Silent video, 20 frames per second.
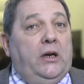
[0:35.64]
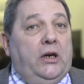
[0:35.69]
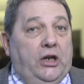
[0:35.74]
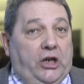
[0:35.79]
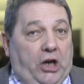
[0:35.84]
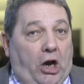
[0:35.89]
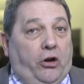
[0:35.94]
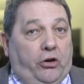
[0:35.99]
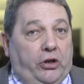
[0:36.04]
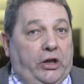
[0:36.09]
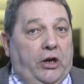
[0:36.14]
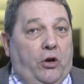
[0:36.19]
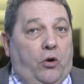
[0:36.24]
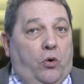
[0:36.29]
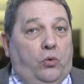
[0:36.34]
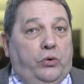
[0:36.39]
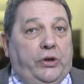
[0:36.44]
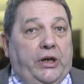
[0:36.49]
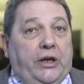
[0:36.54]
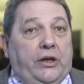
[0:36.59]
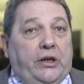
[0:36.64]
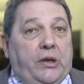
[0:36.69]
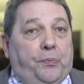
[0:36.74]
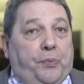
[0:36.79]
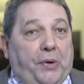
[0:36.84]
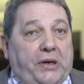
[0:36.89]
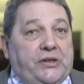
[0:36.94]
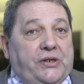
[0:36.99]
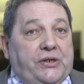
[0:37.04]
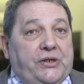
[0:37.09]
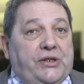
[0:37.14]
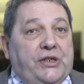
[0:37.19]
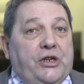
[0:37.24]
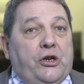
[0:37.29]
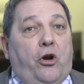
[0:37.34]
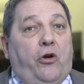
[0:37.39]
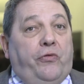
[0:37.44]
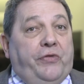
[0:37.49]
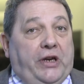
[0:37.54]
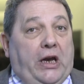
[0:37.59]
currently holding the
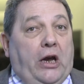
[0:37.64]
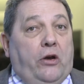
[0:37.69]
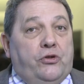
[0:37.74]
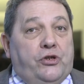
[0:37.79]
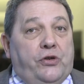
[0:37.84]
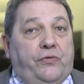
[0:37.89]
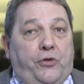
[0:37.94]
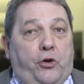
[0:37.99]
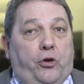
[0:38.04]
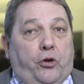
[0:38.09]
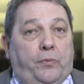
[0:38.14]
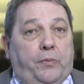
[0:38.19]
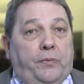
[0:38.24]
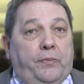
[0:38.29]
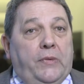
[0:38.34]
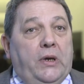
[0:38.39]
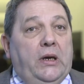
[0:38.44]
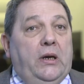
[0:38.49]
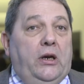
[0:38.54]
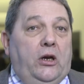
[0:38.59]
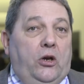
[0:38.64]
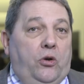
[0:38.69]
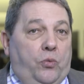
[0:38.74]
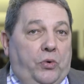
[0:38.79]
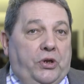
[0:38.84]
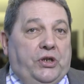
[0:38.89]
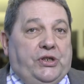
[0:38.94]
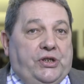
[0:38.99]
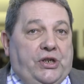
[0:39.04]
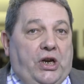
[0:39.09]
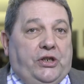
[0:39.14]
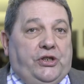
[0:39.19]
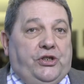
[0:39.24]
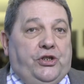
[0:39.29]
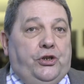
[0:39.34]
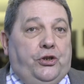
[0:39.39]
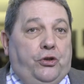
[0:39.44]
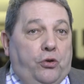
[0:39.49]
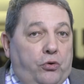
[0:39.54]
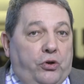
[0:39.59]
presidency of the Council of Europe. We discussed
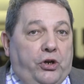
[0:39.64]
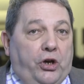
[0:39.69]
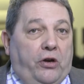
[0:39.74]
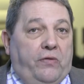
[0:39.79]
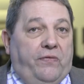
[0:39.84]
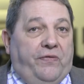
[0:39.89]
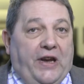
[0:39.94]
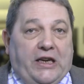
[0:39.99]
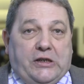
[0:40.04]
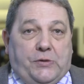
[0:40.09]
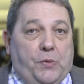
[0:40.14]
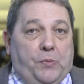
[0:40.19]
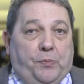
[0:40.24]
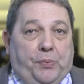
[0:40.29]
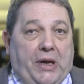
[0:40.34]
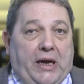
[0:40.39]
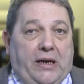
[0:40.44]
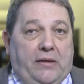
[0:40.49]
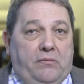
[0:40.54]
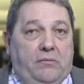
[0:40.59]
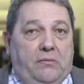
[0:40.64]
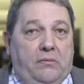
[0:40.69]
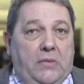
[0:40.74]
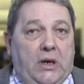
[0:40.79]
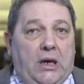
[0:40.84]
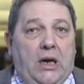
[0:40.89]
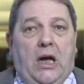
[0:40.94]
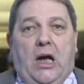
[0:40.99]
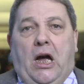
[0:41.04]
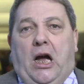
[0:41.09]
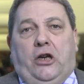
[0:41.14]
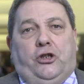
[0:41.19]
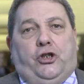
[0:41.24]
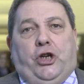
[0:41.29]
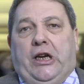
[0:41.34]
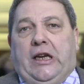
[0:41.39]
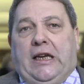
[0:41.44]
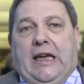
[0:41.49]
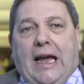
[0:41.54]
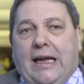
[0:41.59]
the Juncker investment plan, a
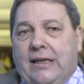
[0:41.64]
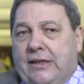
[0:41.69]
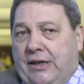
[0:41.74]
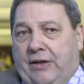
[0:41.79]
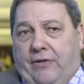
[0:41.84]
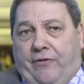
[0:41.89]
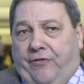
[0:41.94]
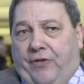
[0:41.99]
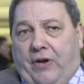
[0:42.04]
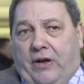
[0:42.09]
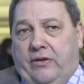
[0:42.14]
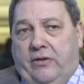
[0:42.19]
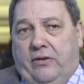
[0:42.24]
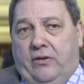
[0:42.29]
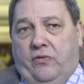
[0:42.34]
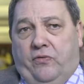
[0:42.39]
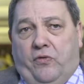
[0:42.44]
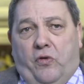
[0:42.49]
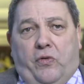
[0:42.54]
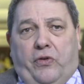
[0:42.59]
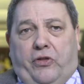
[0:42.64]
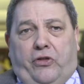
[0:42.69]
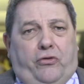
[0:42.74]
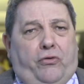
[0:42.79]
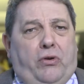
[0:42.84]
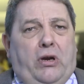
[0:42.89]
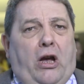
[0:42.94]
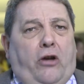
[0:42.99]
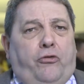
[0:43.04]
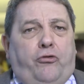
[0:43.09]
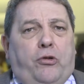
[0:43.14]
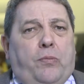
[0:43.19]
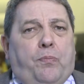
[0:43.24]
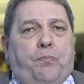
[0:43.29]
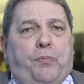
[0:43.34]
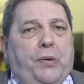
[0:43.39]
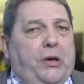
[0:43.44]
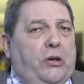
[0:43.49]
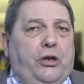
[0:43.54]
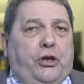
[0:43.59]
gigantic fund of over
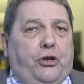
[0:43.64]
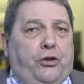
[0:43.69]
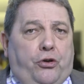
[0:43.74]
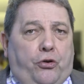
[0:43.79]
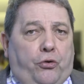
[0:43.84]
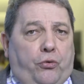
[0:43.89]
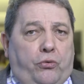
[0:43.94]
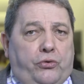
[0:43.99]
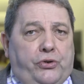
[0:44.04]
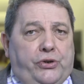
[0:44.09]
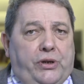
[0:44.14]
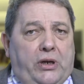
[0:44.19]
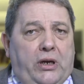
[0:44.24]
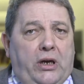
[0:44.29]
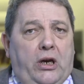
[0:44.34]
300 billion euros,